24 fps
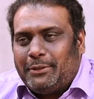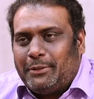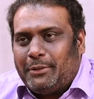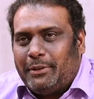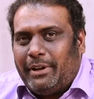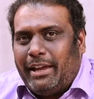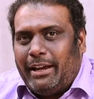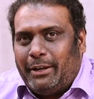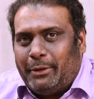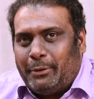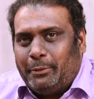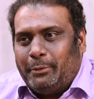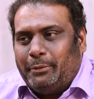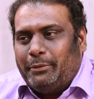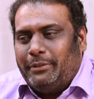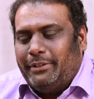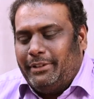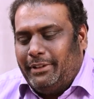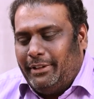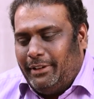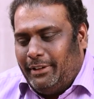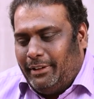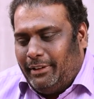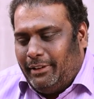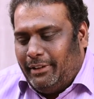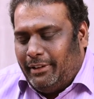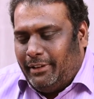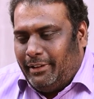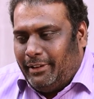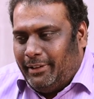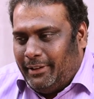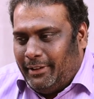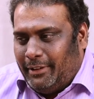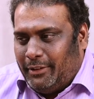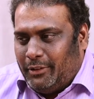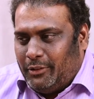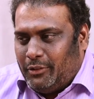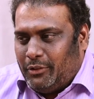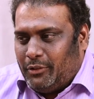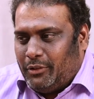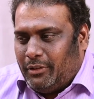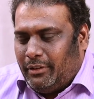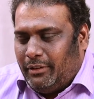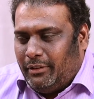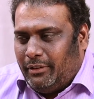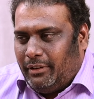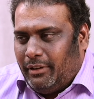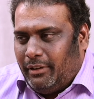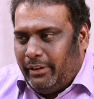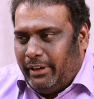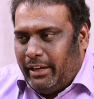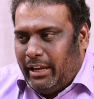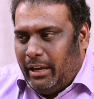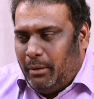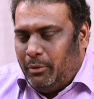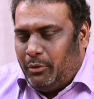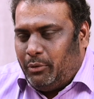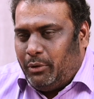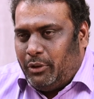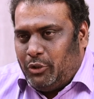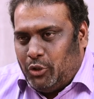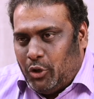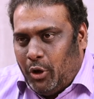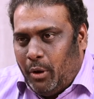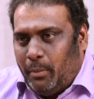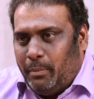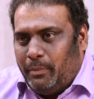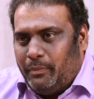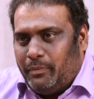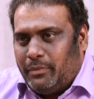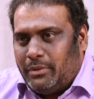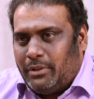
So I had to came into a job.